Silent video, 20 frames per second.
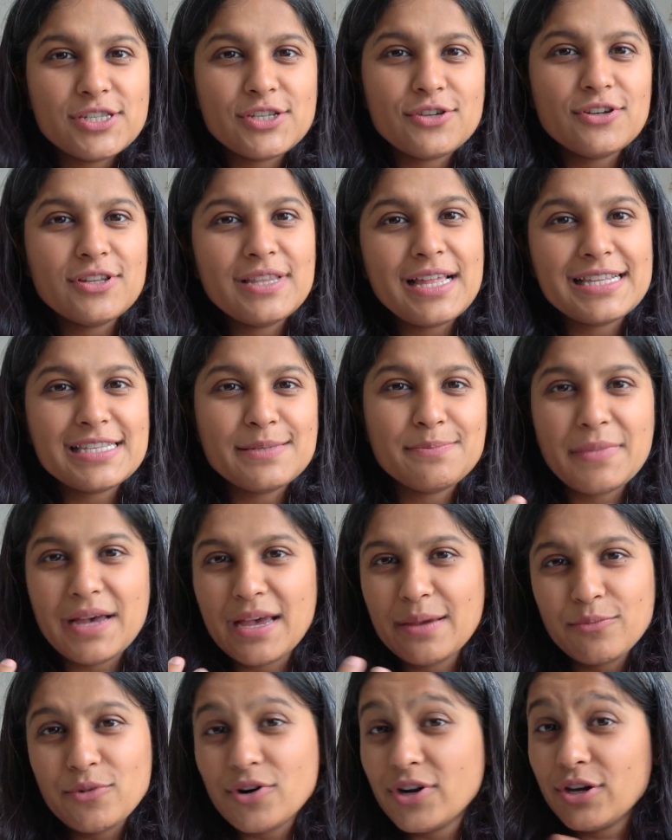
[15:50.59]
You know, that's
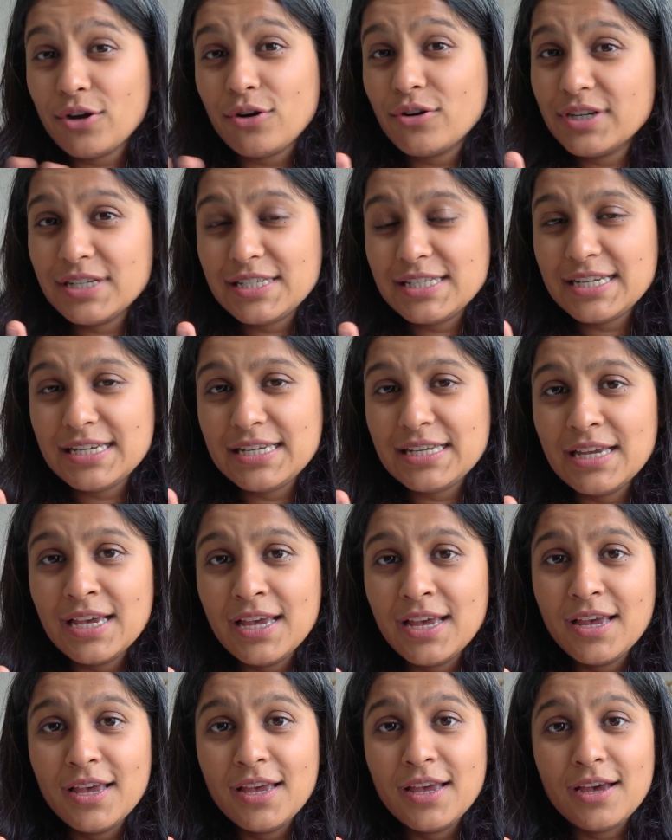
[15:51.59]
my priority
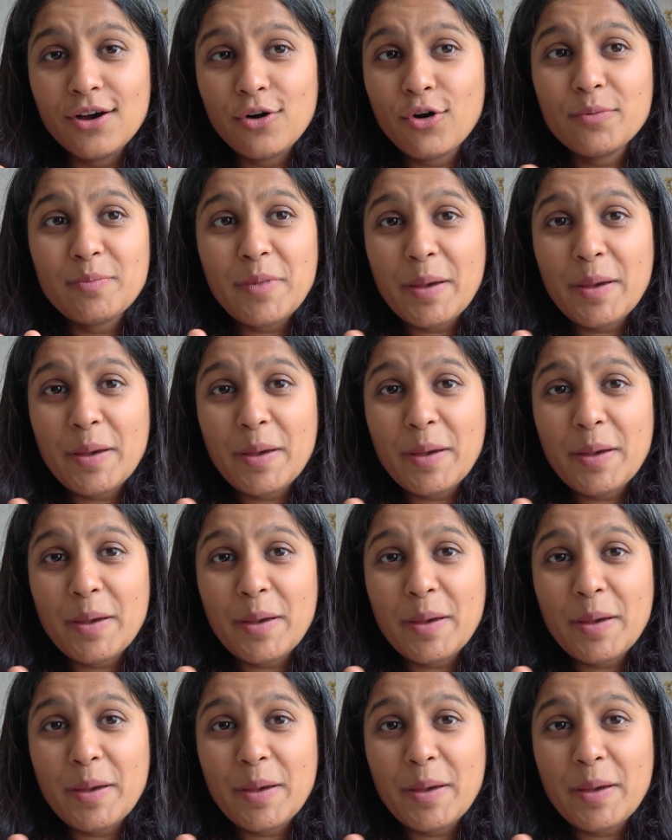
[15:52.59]
on